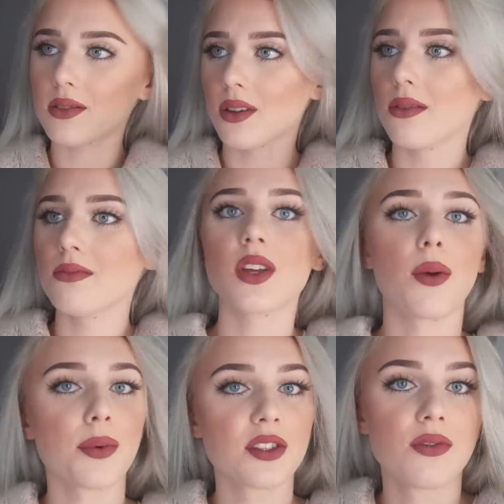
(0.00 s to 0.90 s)
So
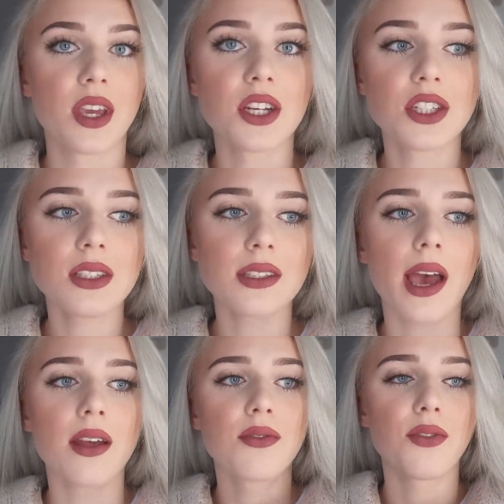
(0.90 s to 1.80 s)
turn on post notifications
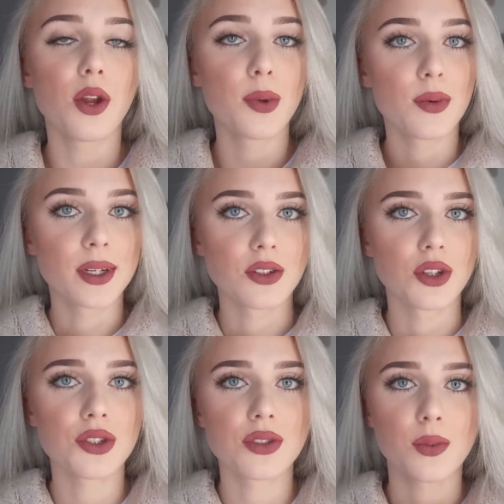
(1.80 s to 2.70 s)
and follow me on all my
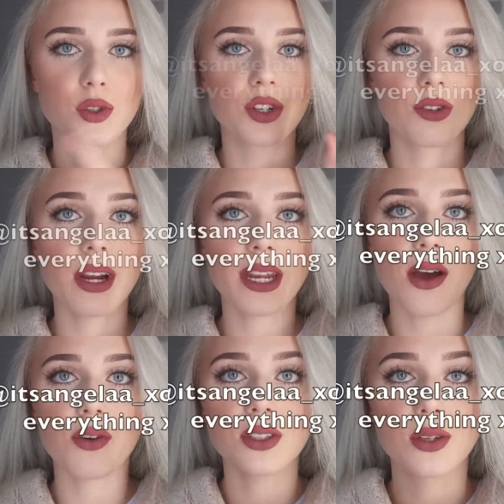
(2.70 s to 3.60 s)
socials, they'll be on screen right
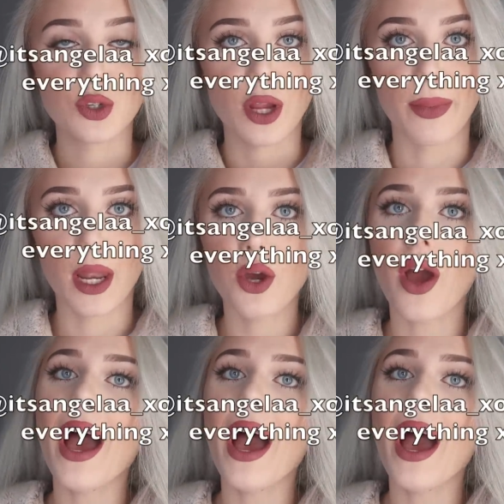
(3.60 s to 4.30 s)
now on description down below,